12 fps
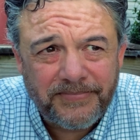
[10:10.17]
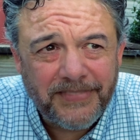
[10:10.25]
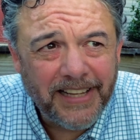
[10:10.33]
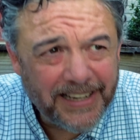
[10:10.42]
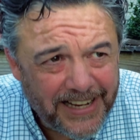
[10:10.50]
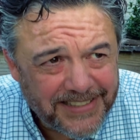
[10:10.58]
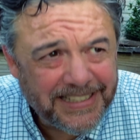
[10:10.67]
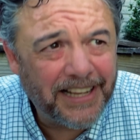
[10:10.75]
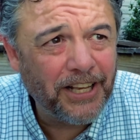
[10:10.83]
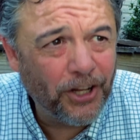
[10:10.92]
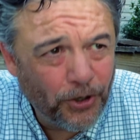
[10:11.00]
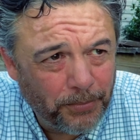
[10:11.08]
it has that
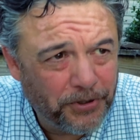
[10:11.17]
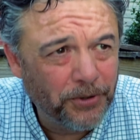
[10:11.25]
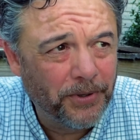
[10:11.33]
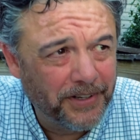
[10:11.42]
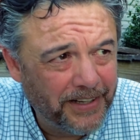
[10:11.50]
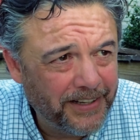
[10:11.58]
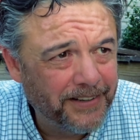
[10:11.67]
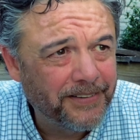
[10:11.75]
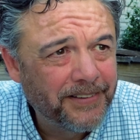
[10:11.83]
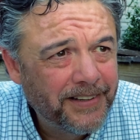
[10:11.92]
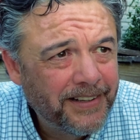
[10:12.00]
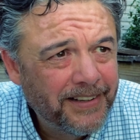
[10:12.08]
lope to it now.
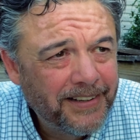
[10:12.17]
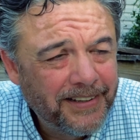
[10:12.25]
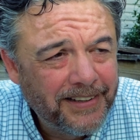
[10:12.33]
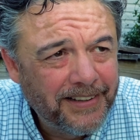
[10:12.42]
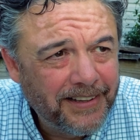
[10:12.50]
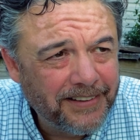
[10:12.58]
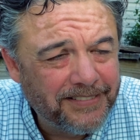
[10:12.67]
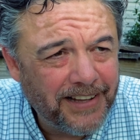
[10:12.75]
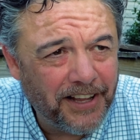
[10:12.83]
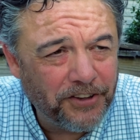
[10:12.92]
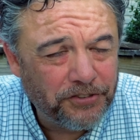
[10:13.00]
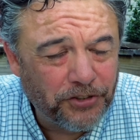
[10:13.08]
It's
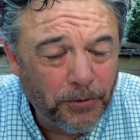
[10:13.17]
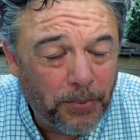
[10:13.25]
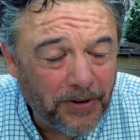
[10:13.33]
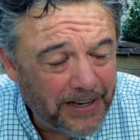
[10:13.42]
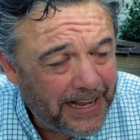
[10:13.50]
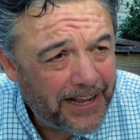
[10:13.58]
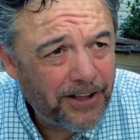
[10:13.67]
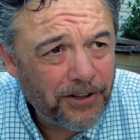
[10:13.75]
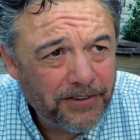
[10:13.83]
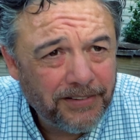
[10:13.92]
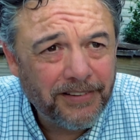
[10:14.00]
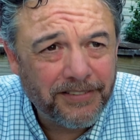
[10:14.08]
not super
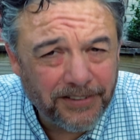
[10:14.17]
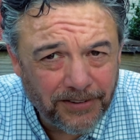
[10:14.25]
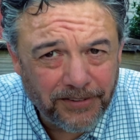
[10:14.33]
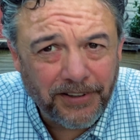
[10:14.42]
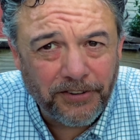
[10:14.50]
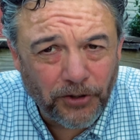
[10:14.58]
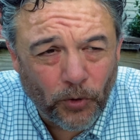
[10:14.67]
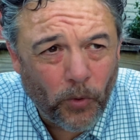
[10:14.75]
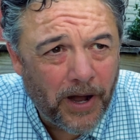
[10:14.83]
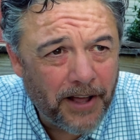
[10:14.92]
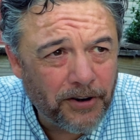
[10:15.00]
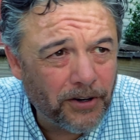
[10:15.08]
loud, so it's a
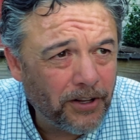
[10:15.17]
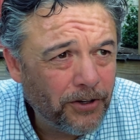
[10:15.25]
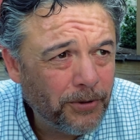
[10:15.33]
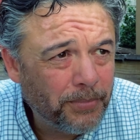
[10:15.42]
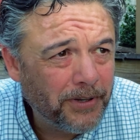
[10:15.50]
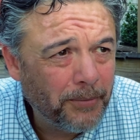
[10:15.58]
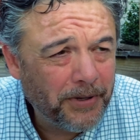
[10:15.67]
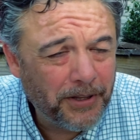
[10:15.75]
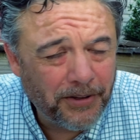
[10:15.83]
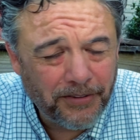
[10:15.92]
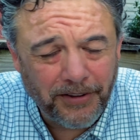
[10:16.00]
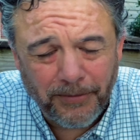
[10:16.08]
quieter lope. I mean,
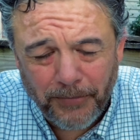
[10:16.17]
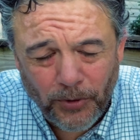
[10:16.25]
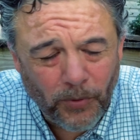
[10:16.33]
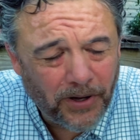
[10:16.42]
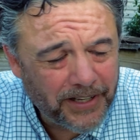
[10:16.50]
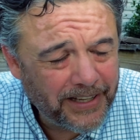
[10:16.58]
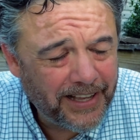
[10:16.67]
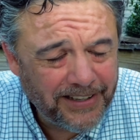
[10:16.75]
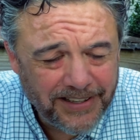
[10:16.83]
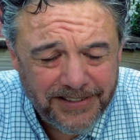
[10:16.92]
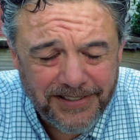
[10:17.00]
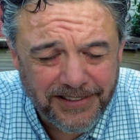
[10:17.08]
the Milwaukee 8
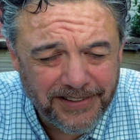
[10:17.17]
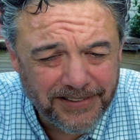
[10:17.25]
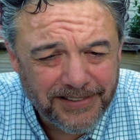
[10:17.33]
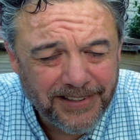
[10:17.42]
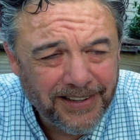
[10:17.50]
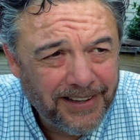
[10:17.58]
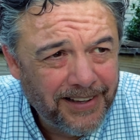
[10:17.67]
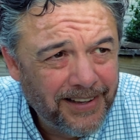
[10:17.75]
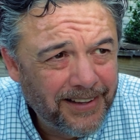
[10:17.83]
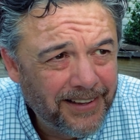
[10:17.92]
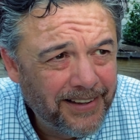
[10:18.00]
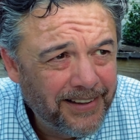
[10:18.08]
engine
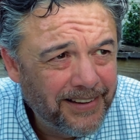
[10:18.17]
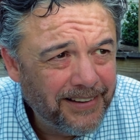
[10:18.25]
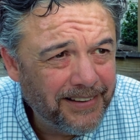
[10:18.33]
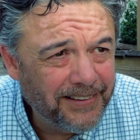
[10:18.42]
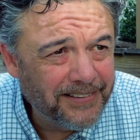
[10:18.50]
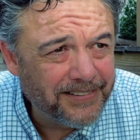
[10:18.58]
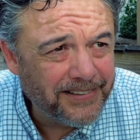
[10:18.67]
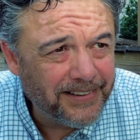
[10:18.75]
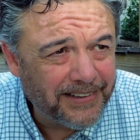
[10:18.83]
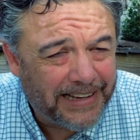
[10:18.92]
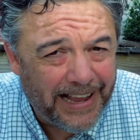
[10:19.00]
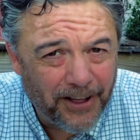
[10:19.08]
is
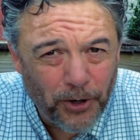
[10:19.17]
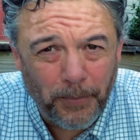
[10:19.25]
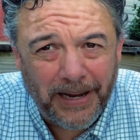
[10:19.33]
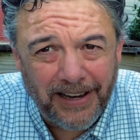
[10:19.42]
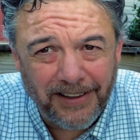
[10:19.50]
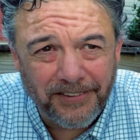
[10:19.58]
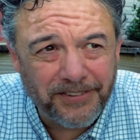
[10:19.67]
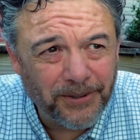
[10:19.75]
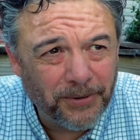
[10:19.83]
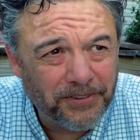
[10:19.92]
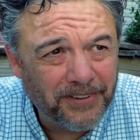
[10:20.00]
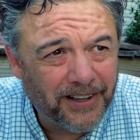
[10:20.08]
counterbalanced,
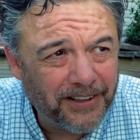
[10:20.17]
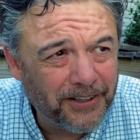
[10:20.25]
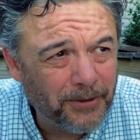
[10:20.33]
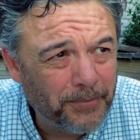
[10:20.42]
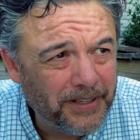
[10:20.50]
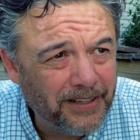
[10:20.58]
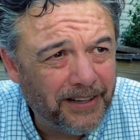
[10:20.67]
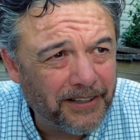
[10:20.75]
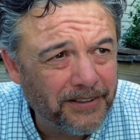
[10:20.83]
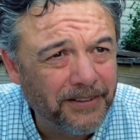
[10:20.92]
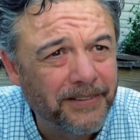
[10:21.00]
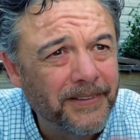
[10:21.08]
so it's not going to be like
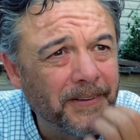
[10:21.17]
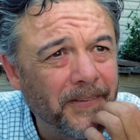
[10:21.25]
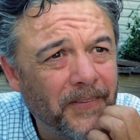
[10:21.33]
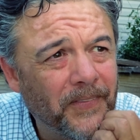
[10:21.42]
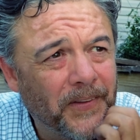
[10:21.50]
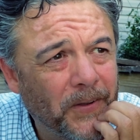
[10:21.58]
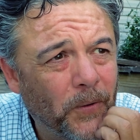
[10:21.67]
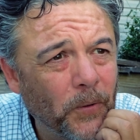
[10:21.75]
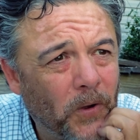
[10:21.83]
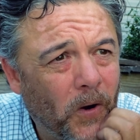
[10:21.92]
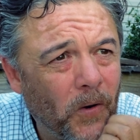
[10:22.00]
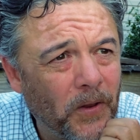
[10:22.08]
the old
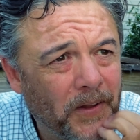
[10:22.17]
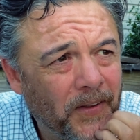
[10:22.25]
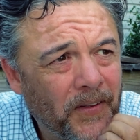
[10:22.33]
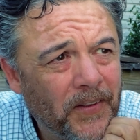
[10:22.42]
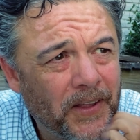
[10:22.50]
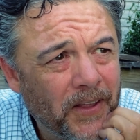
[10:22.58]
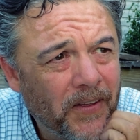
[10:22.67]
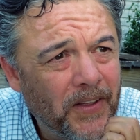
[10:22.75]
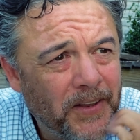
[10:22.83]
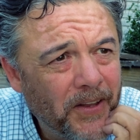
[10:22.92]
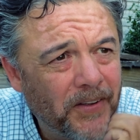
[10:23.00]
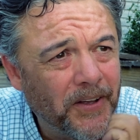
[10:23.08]
Harley
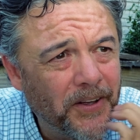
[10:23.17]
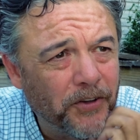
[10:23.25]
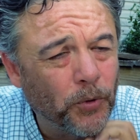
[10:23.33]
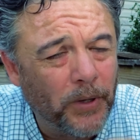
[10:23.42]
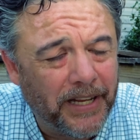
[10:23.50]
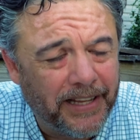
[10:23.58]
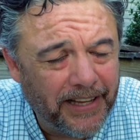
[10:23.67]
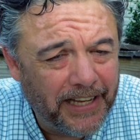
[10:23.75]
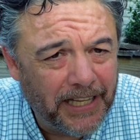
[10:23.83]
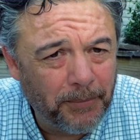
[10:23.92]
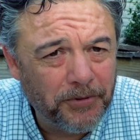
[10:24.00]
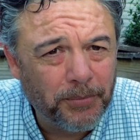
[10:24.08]
twin
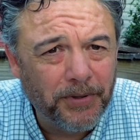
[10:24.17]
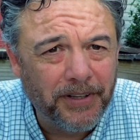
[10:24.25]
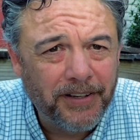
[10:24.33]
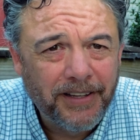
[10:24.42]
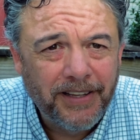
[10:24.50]
cams, but